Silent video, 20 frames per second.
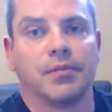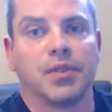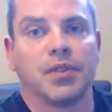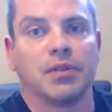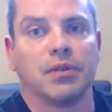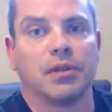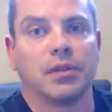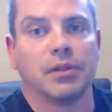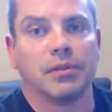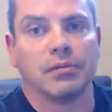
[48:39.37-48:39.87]

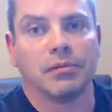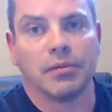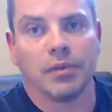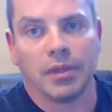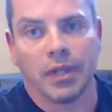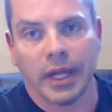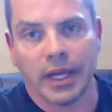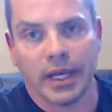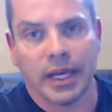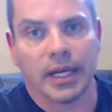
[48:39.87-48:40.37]
So
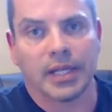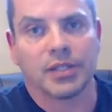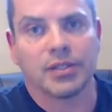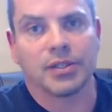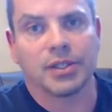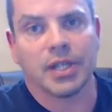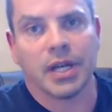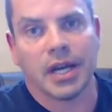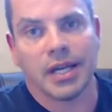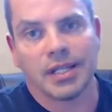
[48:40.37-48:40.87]
light
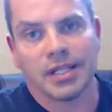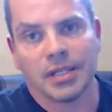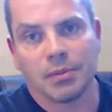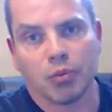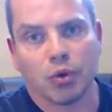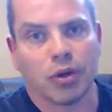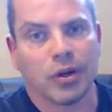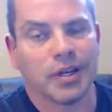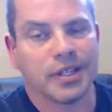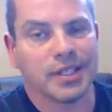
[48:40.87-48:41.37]
exercises,
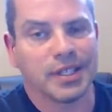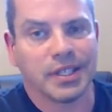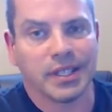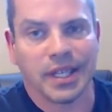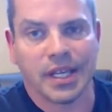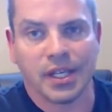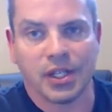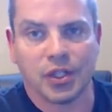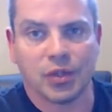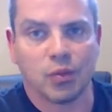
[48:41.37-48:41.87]
more
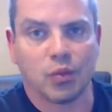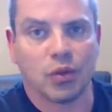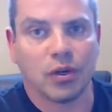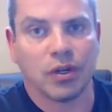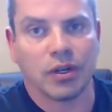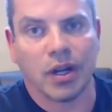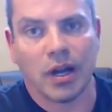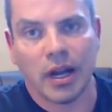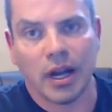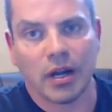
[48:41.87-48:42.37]
isolation
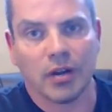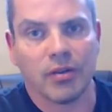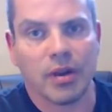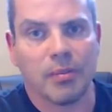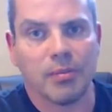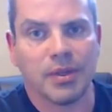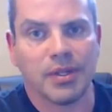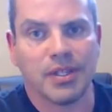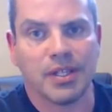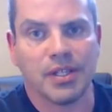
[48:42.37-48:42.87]
work, higher
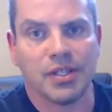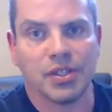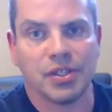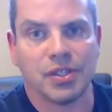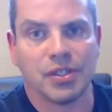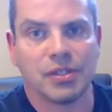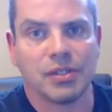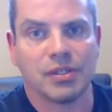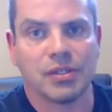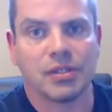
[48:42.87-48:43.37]

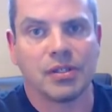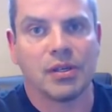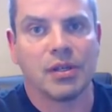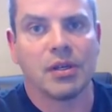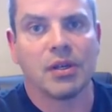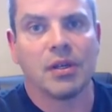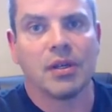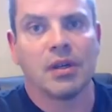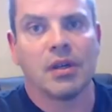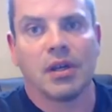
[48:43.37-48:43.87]
repetitions,
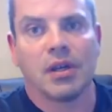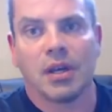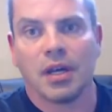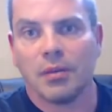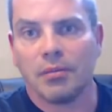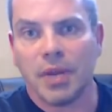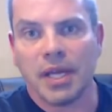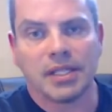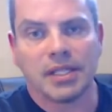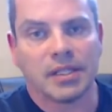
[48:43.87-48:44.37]
uh,
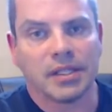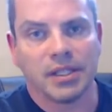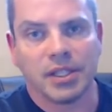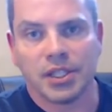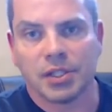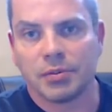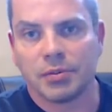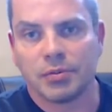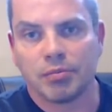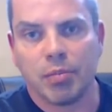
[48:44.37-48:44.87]
basically
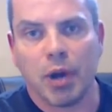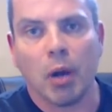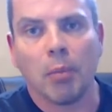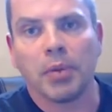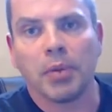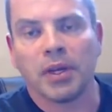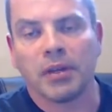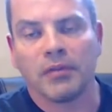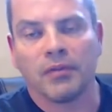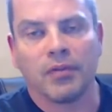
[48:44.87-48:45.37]
just
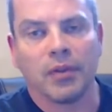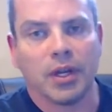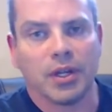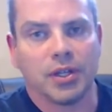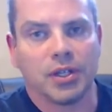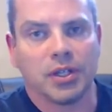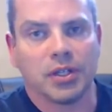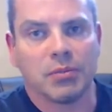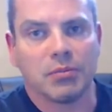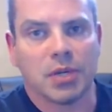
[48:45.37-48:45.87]
pumping and
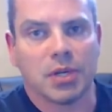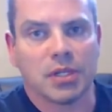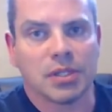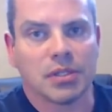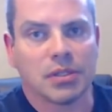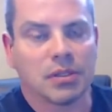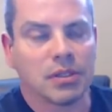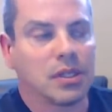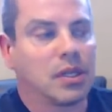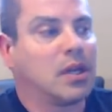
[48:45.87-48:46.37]
flushing the
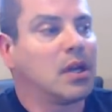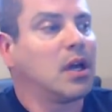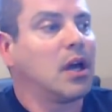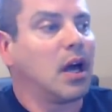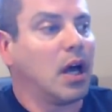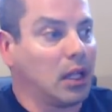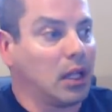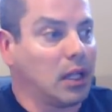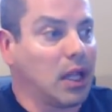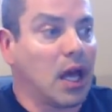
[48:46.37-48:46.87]
muscles
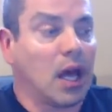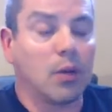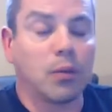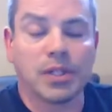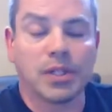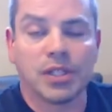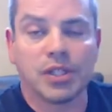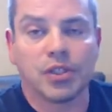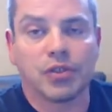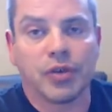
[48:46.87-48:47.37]
along
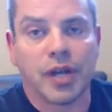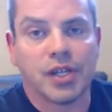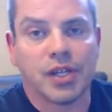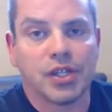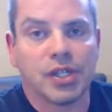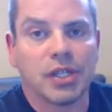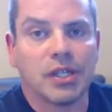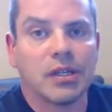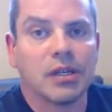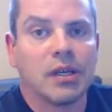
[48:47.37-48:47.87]
with
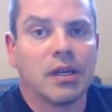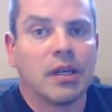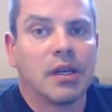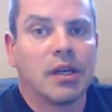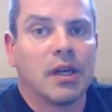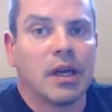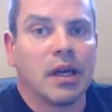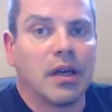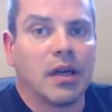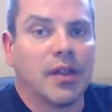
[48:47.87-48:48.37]
stretching.
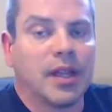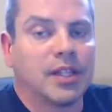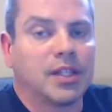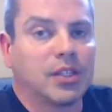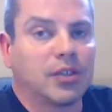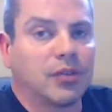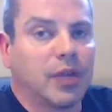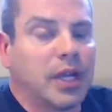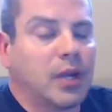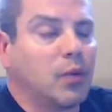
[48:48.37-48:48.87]
Uh, that's a
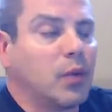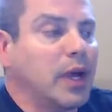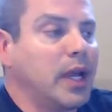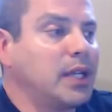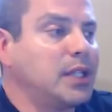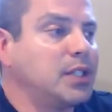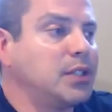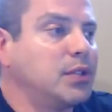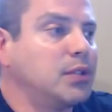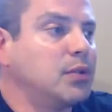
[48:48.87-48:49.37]
great
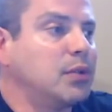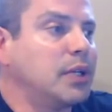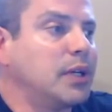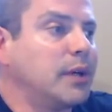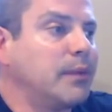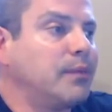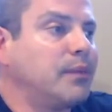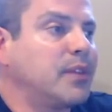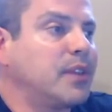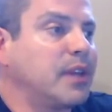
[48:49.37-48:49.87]
way to
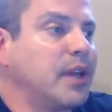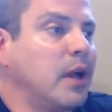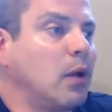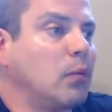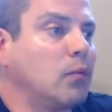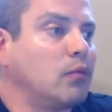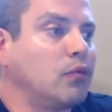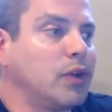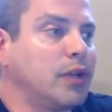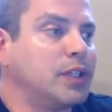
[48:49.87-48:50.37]
uh, to help
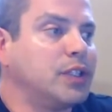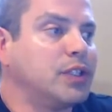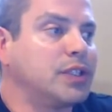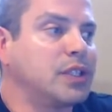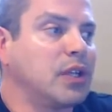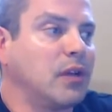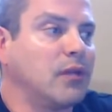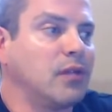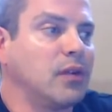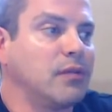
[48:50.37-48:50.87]
rid
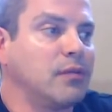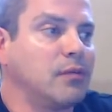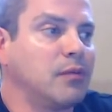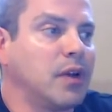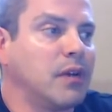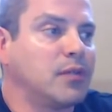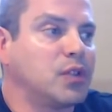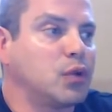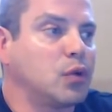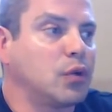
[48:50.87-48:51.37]
yourself of,
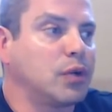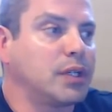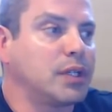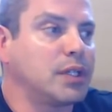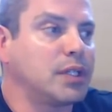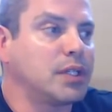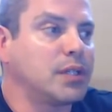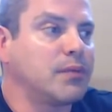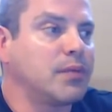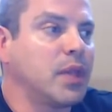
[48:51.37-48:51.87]
of
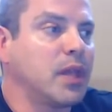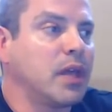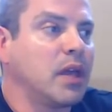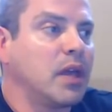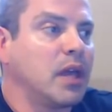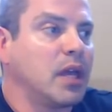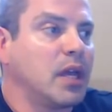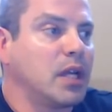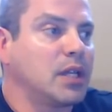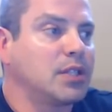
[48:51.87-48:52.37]
soreness.
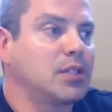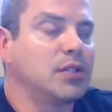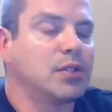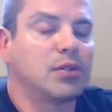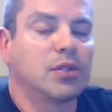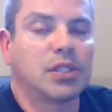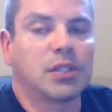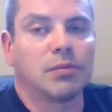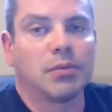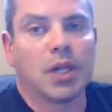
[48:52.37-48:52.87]
And also
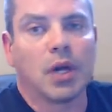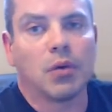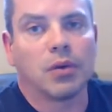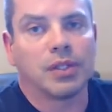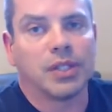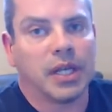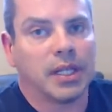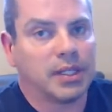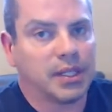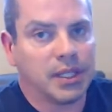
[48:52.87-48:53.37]
doing some low
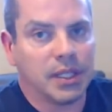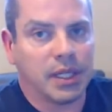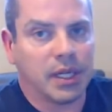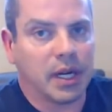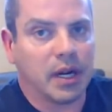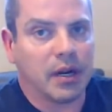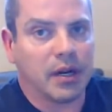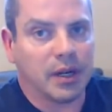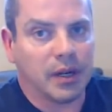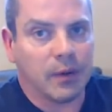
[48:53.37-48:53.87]
intensity
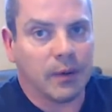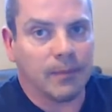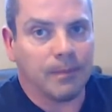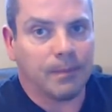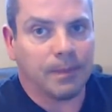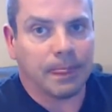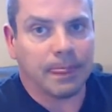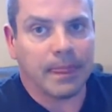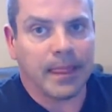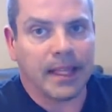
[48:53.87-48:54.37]
cardio.
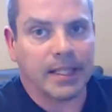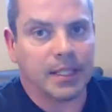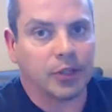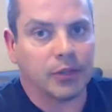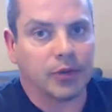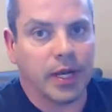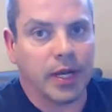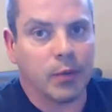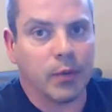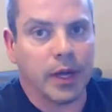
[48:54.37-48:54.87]
That's a
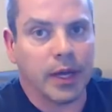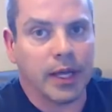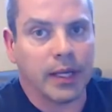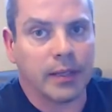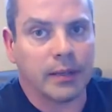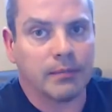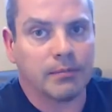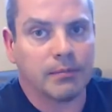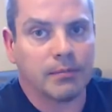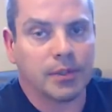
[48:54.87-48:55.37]
great way
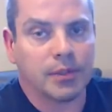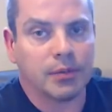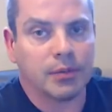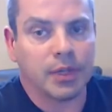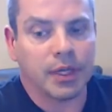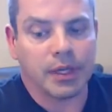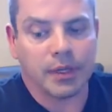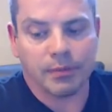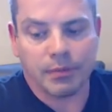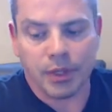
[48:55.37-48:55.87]
to
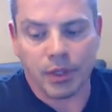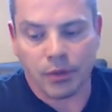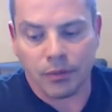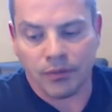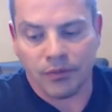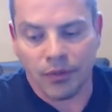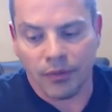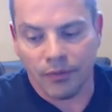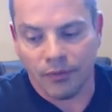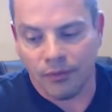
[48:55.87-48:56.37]
uh, you know
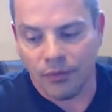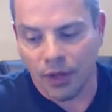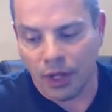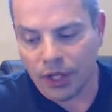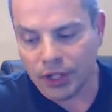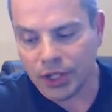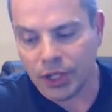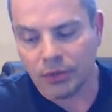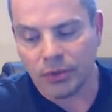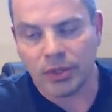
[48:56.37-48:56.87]

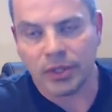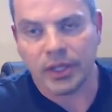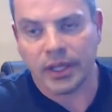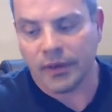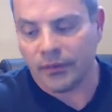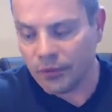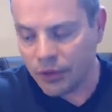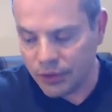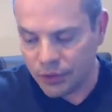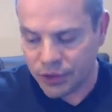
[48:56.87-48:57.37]
flush out. Like
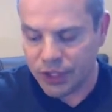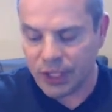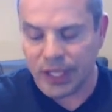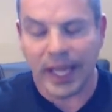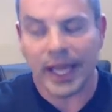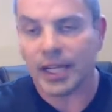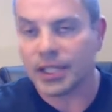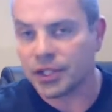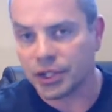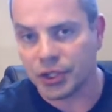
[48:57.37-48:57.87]
if your
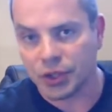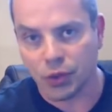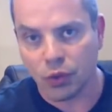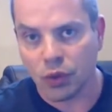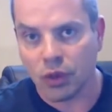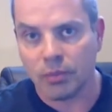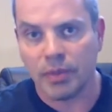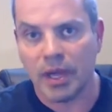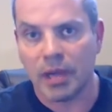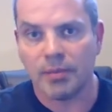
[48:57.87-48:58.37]
legs are
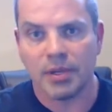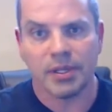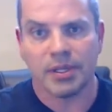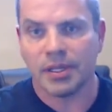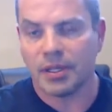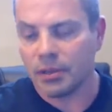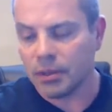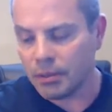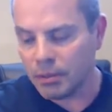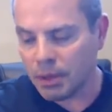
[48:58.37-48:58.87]
sore, maybe you
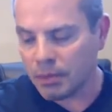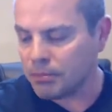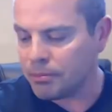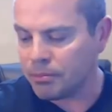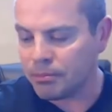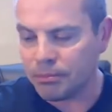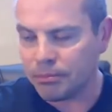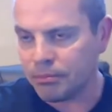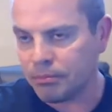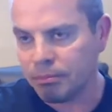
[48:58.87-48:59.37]
did a, a
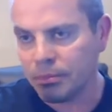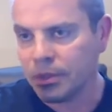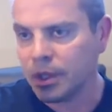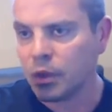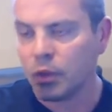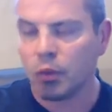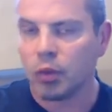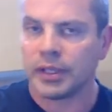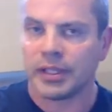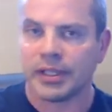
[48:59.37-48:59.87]
you
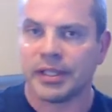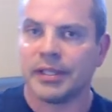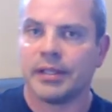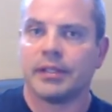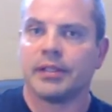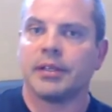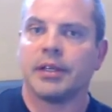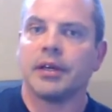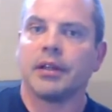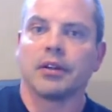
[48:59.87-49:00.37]
know one
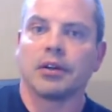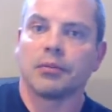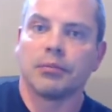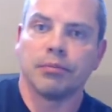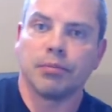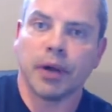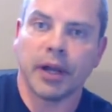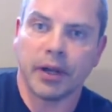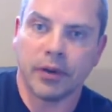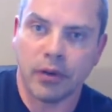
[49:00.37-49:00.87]
killer
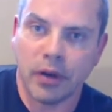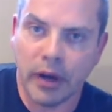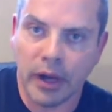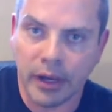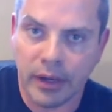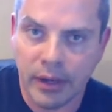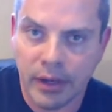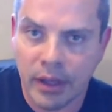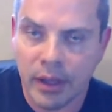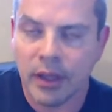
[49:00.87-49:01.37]
bike
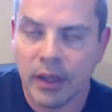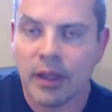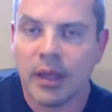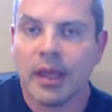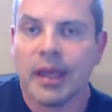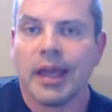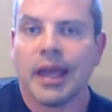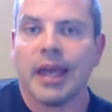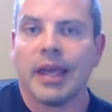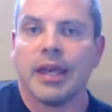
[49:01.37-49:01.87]
ride,
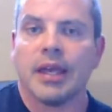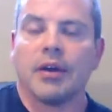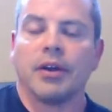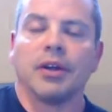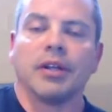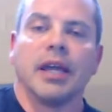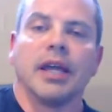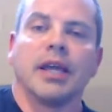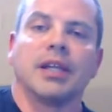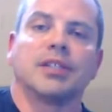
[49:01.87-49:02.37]
and now
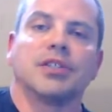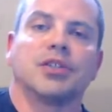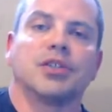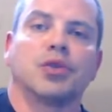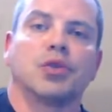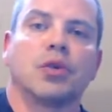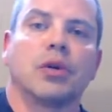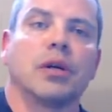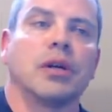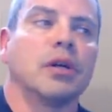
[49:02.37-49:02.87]
your legs are
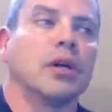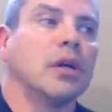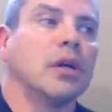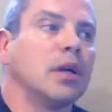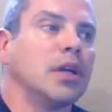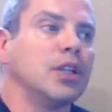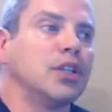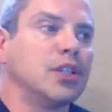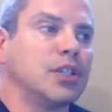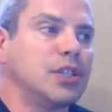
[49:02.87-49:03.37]
sore.
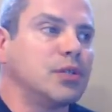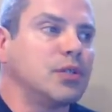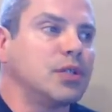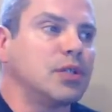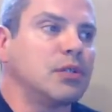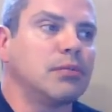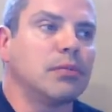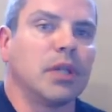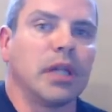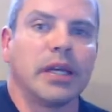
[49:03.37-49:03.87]
Just do
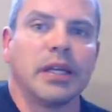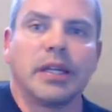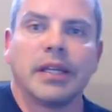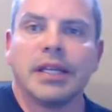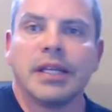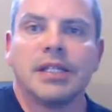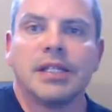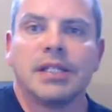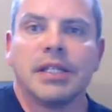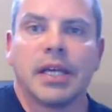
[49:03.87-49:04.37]
some light,
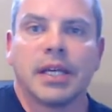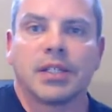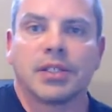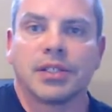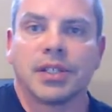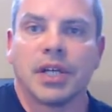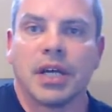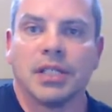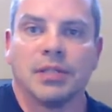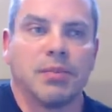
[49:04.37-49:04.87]
easy
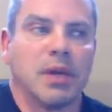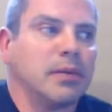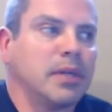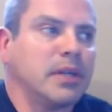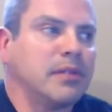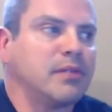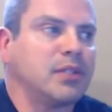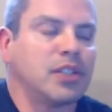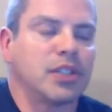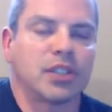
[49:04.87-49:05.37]
exercise. Maybe
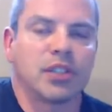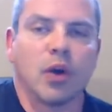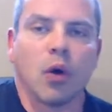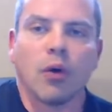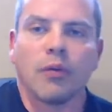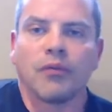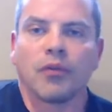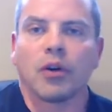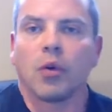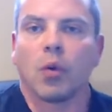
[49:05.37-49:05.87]
even just
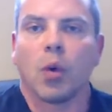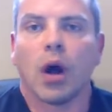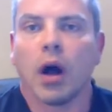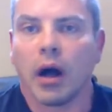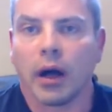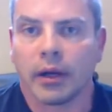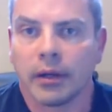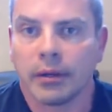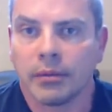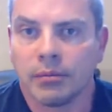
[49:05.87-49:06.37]
going for a
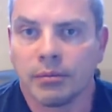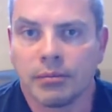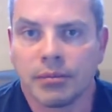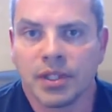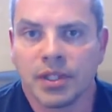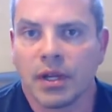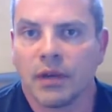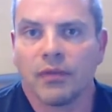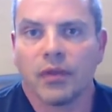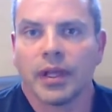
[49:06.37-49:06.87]
walk
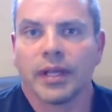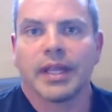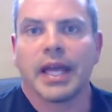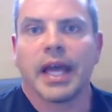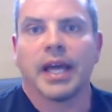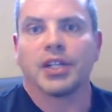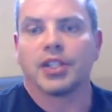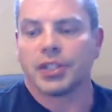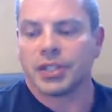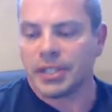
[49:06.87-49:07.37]
stuff like
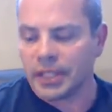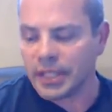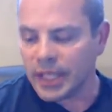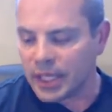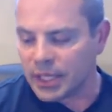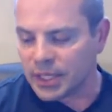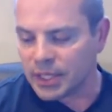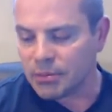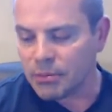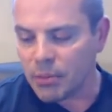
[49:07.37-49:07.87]
that, just to
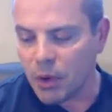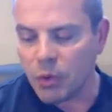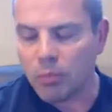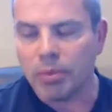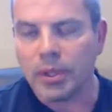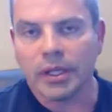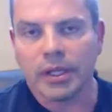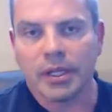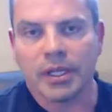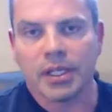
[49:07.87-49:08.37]
get some
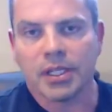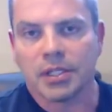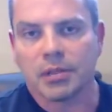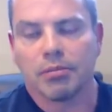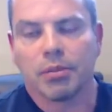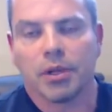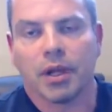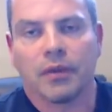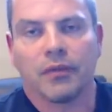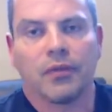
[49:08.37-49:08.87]
mobility and some
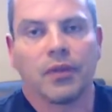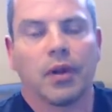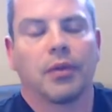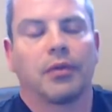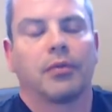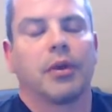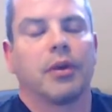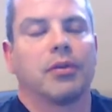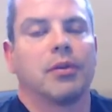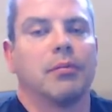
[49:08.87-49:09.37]
blood flow
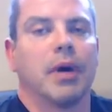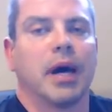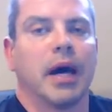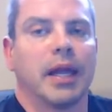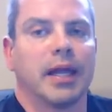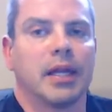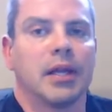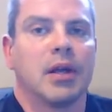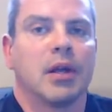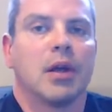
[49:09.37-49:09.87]
throughout the
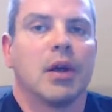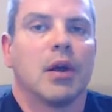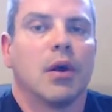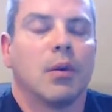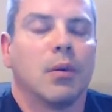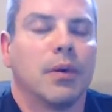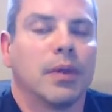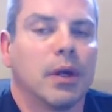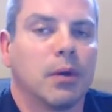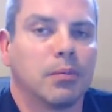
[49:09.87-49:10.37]
body
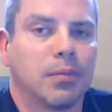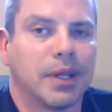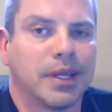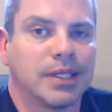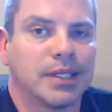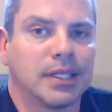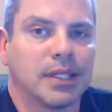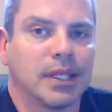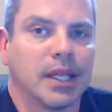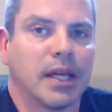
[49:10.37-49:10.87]
without
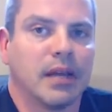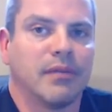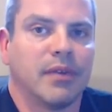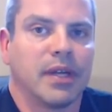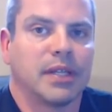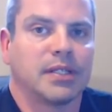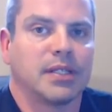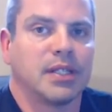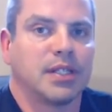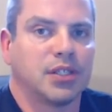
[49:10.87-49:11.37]
placing a lot of
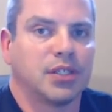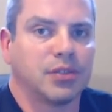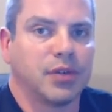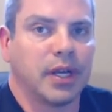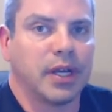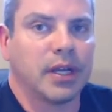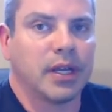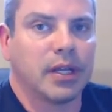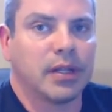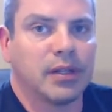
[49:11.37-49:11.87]
excess
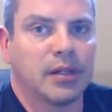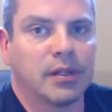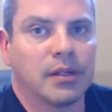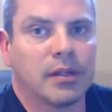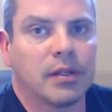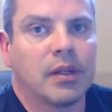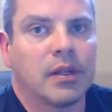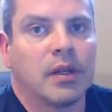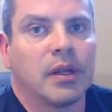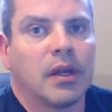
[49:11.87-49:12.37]
strain on the
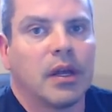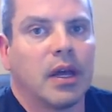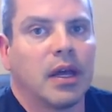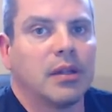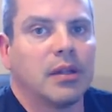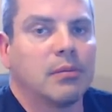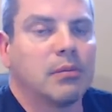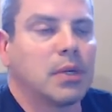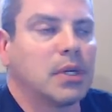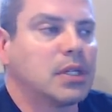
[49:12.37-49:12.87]

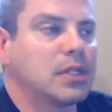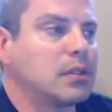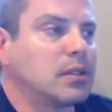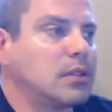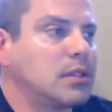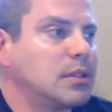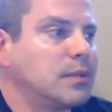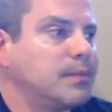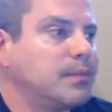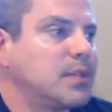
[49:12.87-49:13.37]
on the
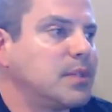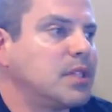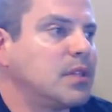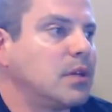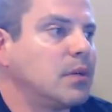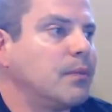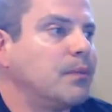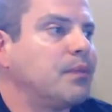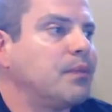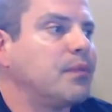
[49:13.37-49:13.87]
muscles.
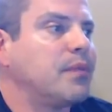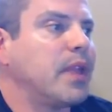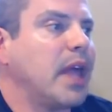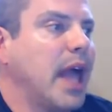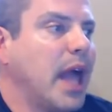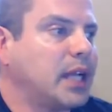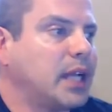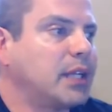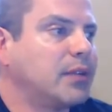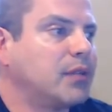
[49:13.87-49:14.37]
So
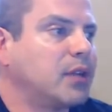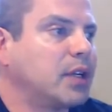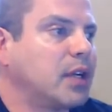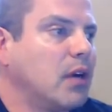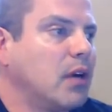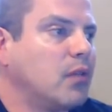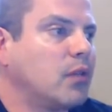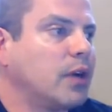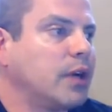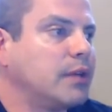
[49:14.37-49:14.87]
active
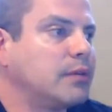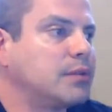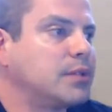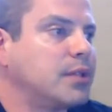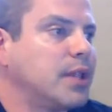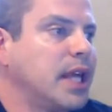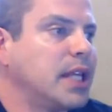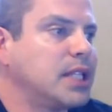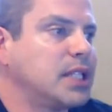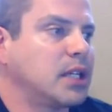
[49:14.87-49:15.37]
recovery.
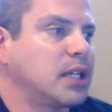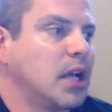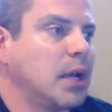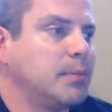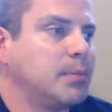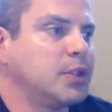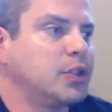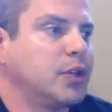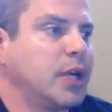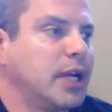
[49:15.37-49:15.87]
So that's the
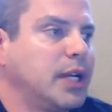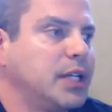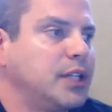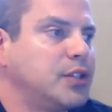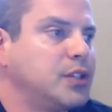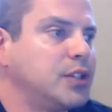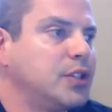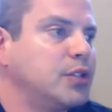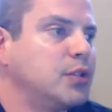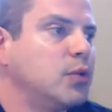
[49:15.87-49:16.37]
type of training you
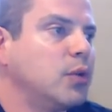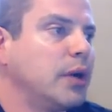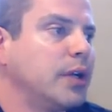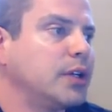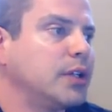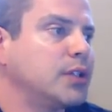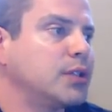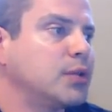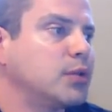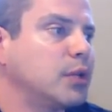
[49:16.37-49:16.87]
should do while
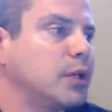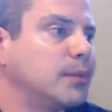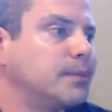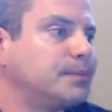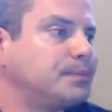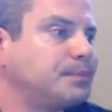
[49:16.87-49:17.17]
you're sore.